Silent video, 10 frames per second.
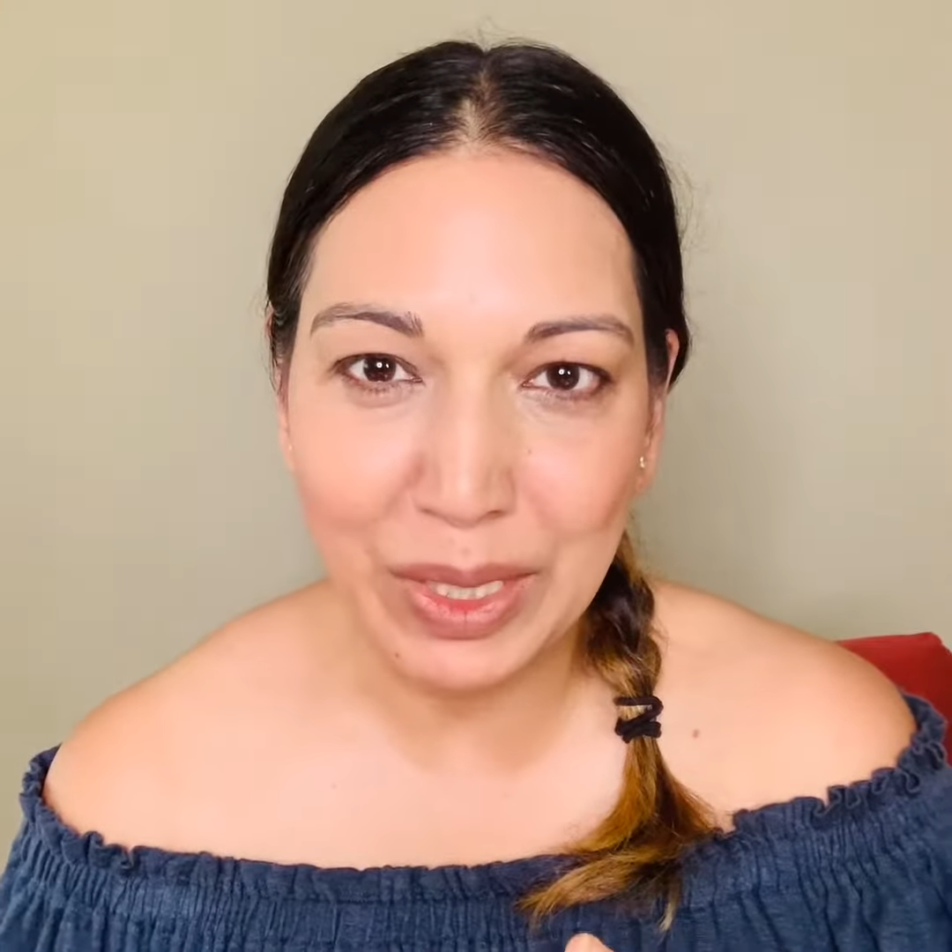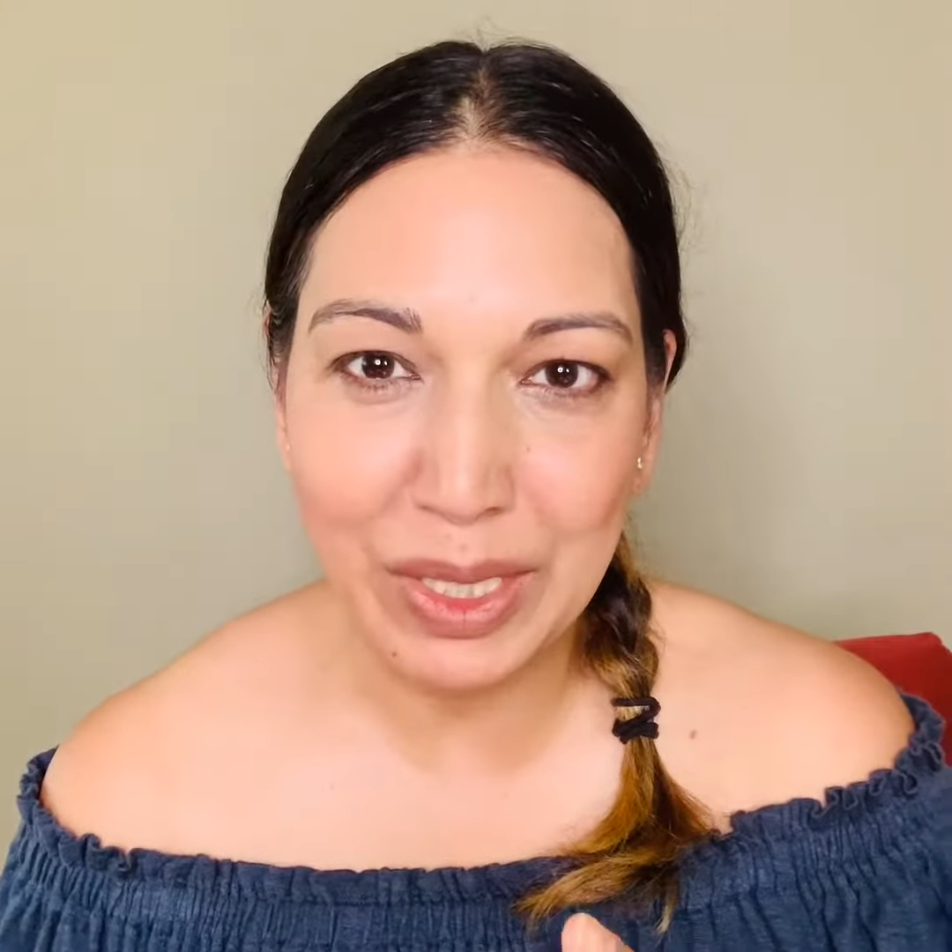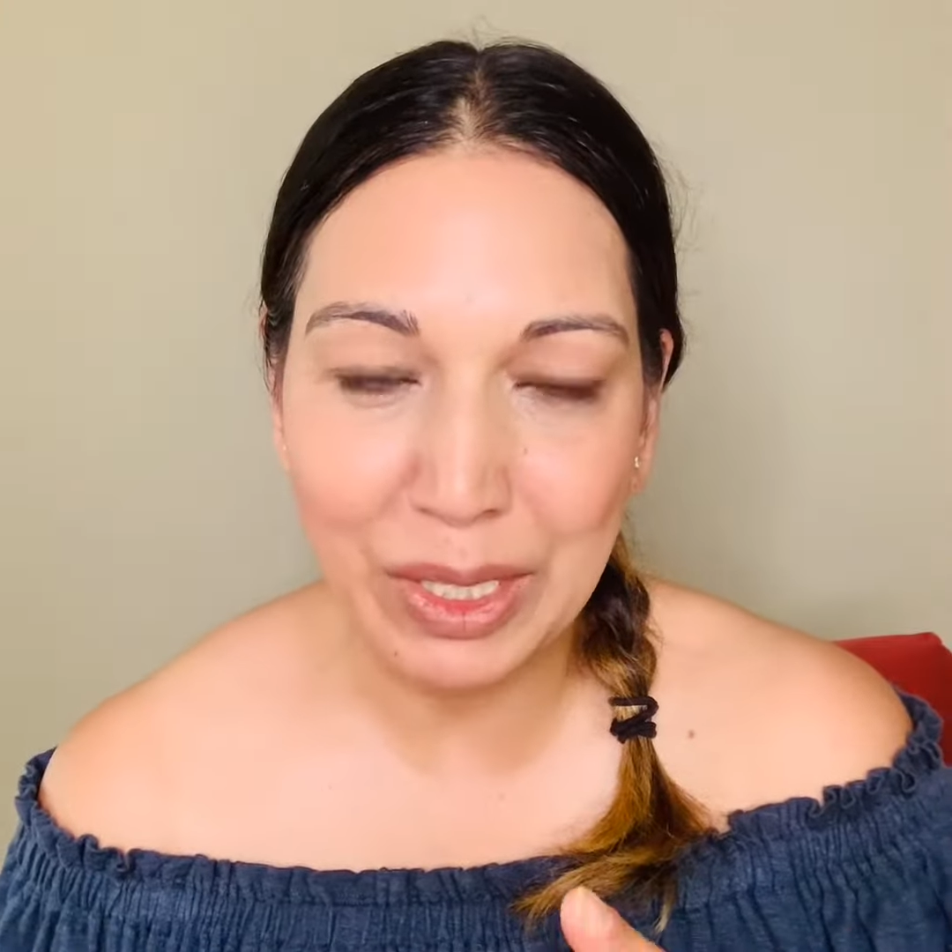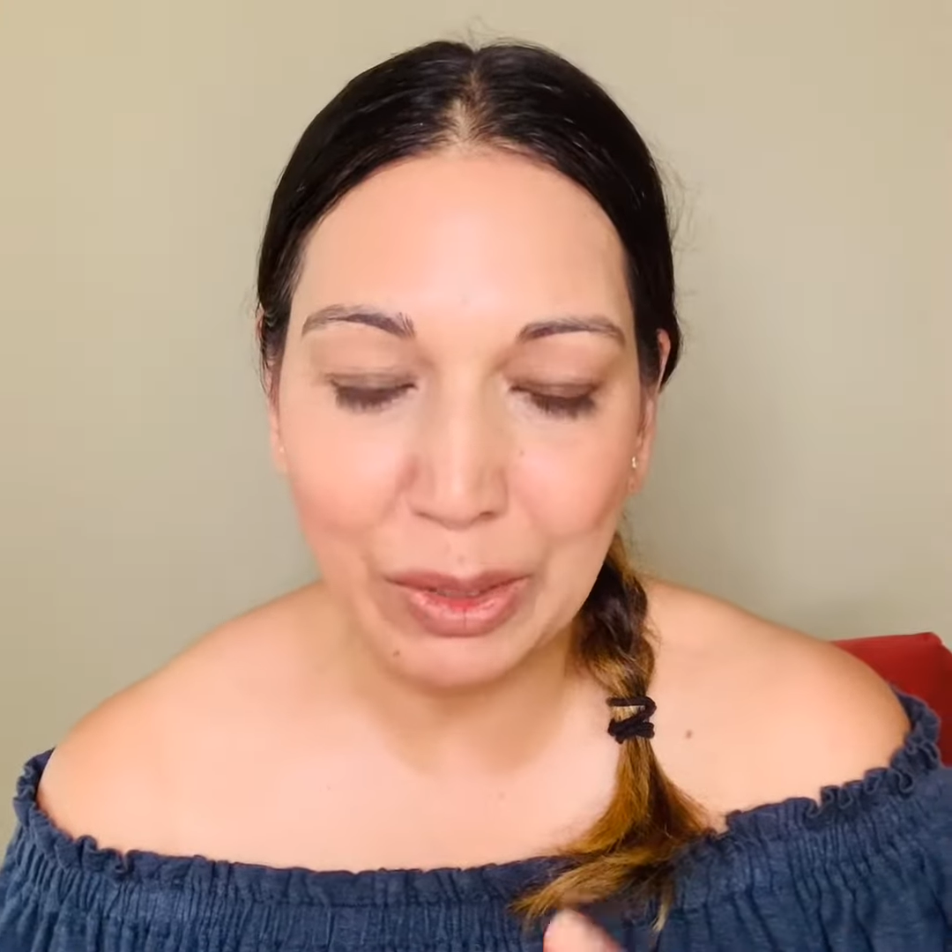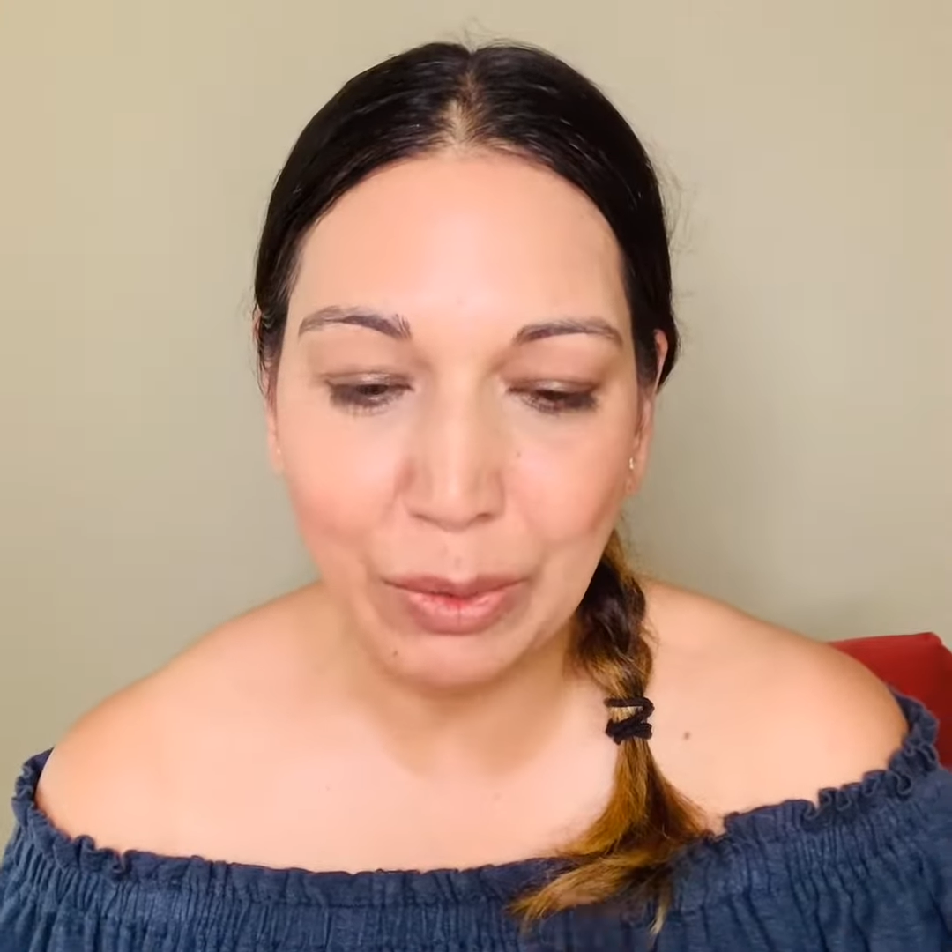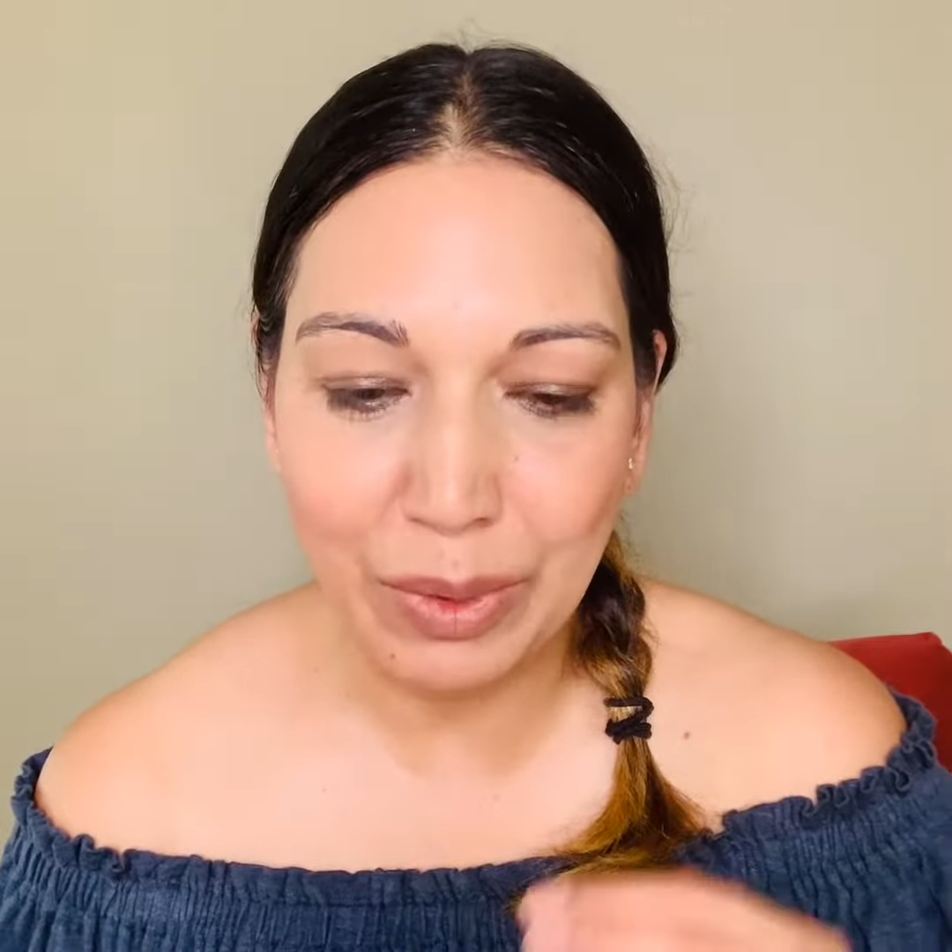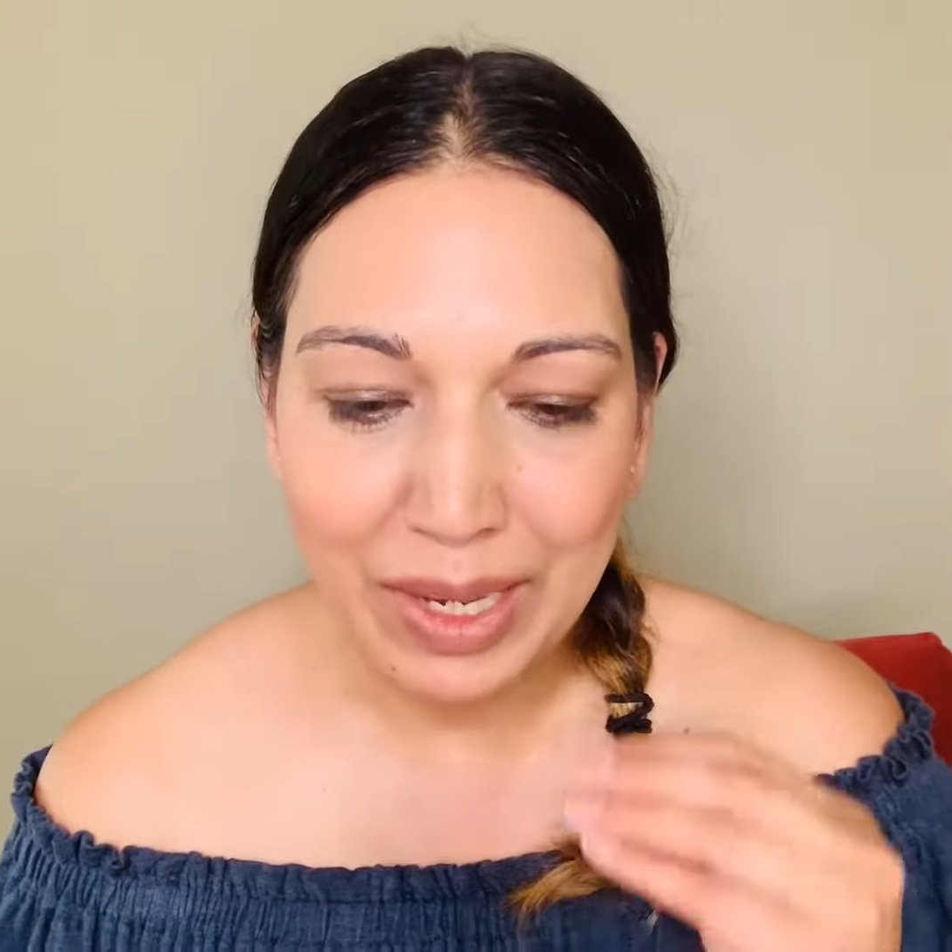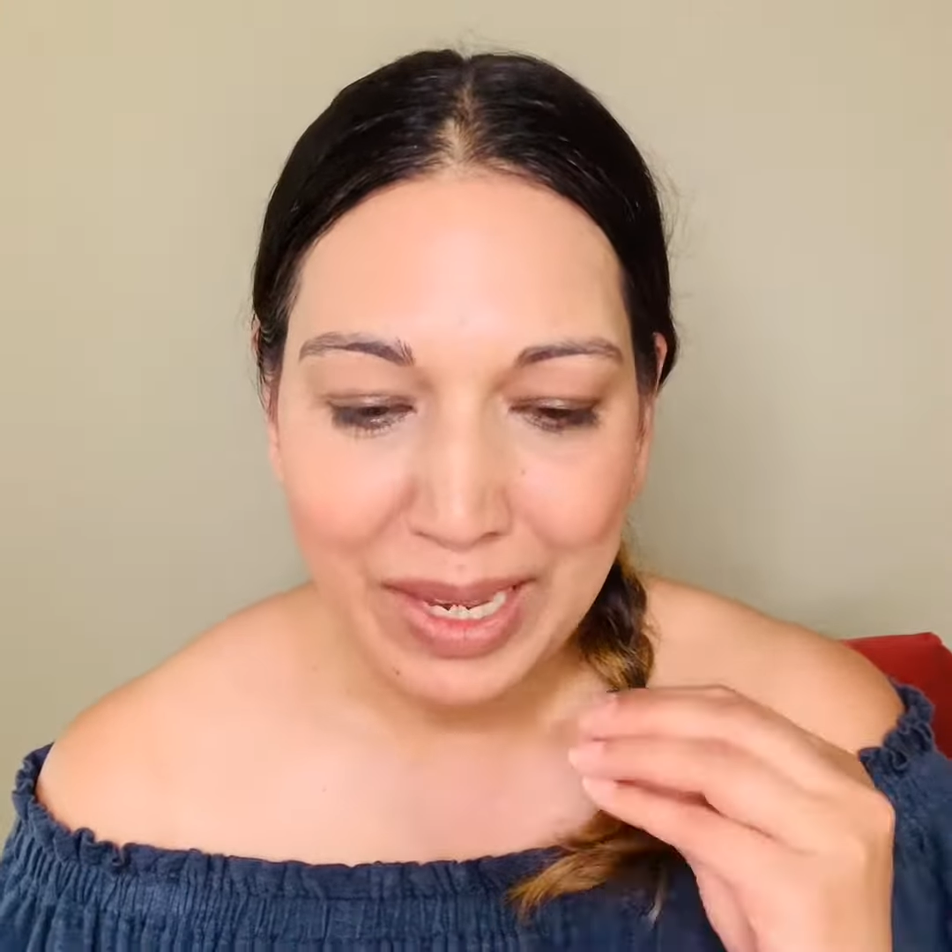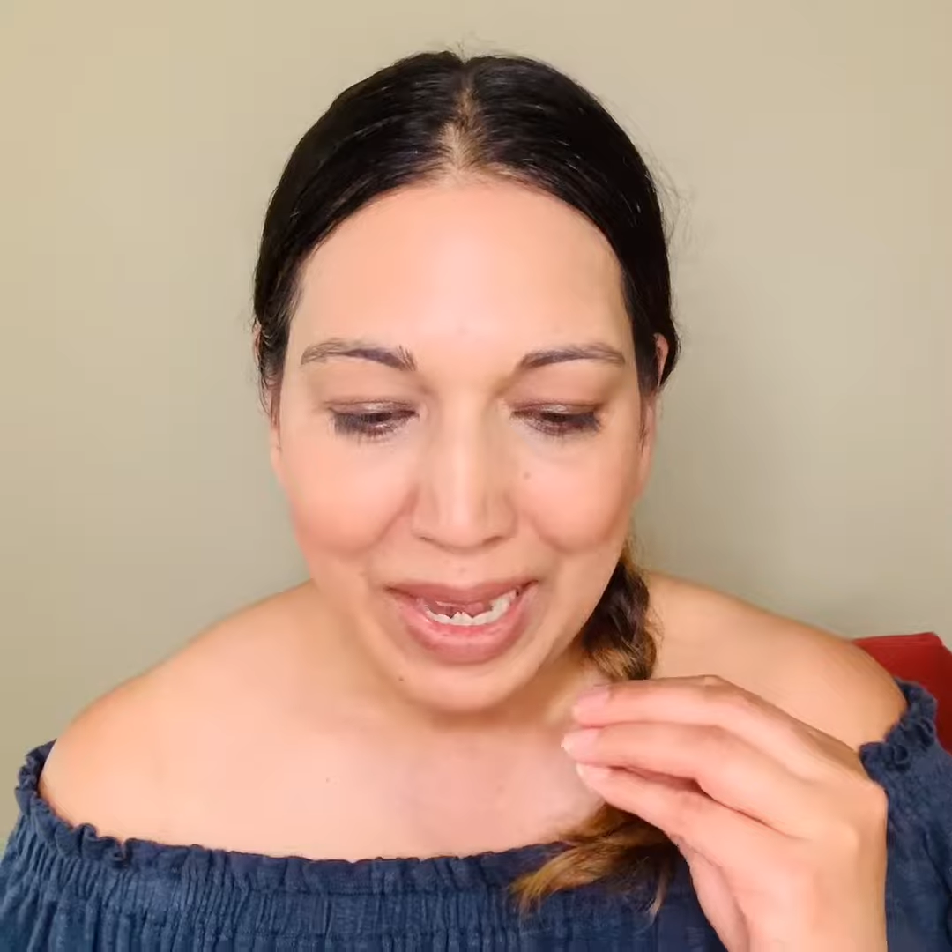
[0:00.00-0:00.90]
into